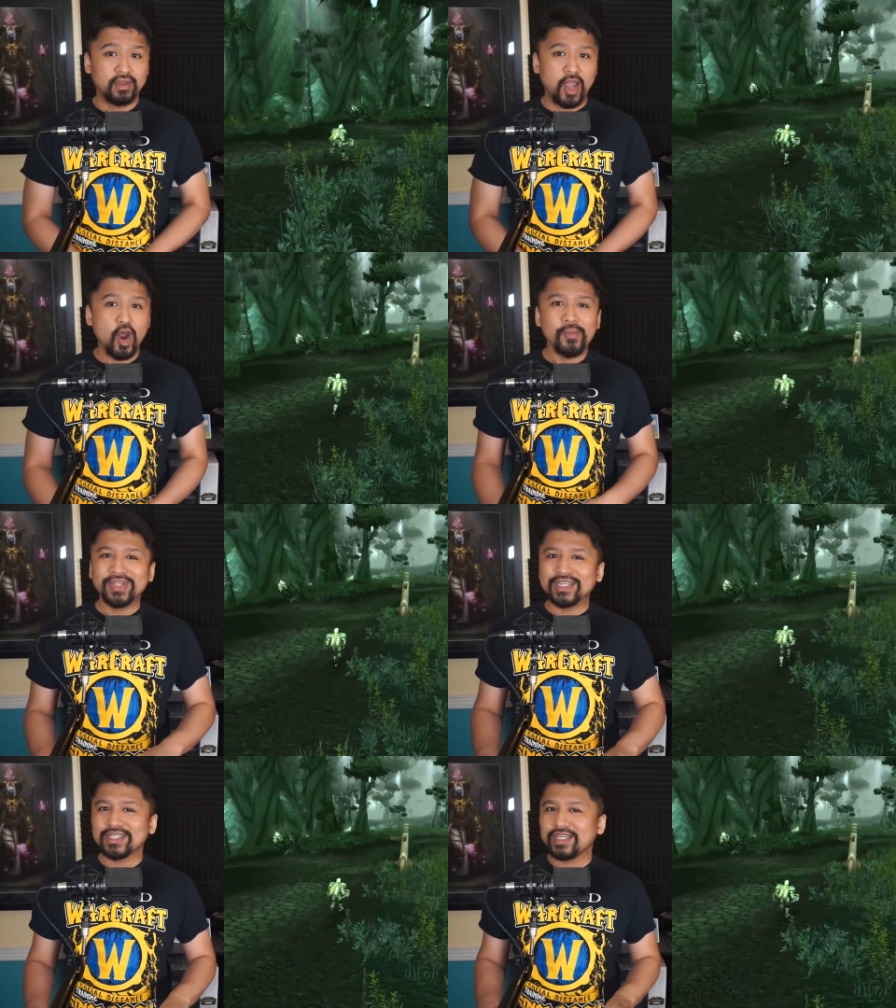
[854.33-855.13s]
I hope
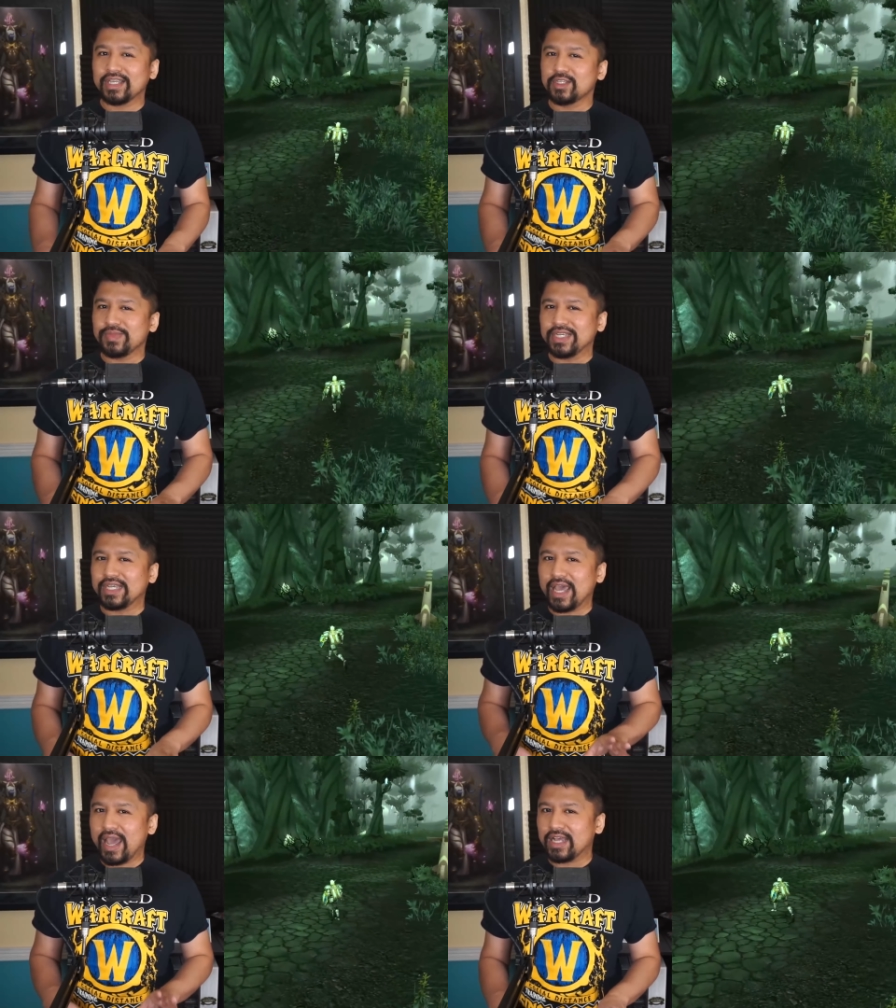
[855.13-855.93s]
it doesn't get to
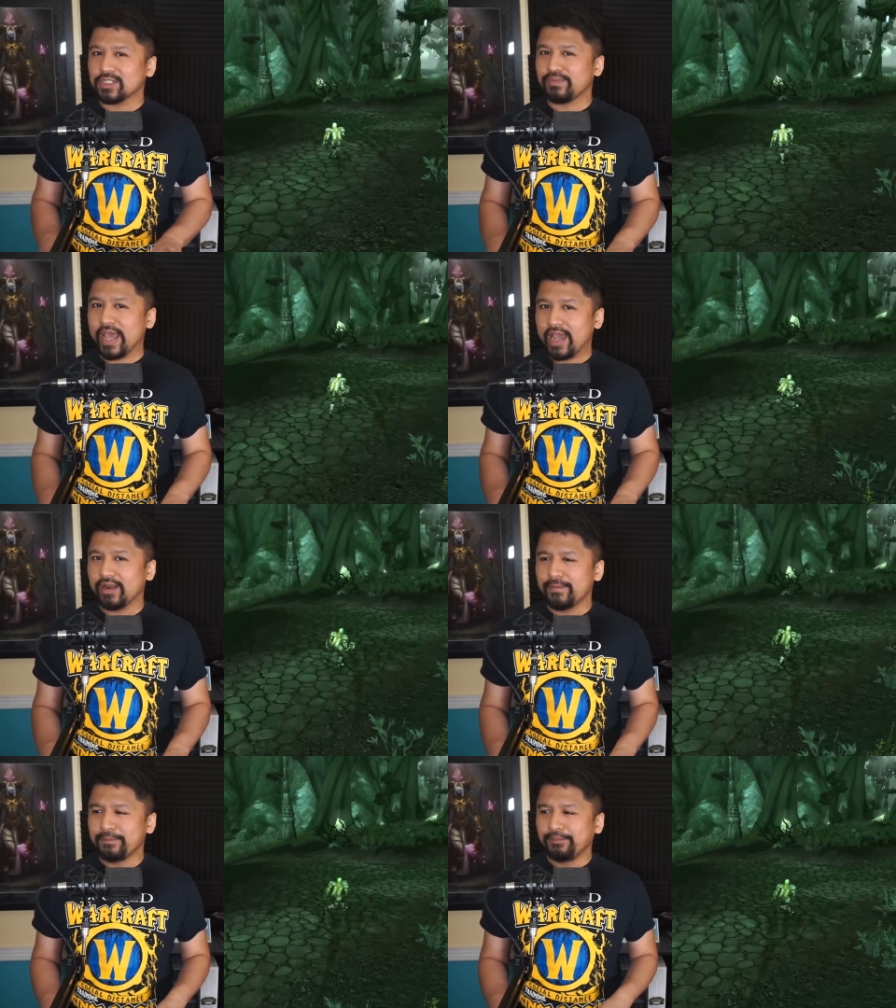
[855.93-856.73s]
be as bad,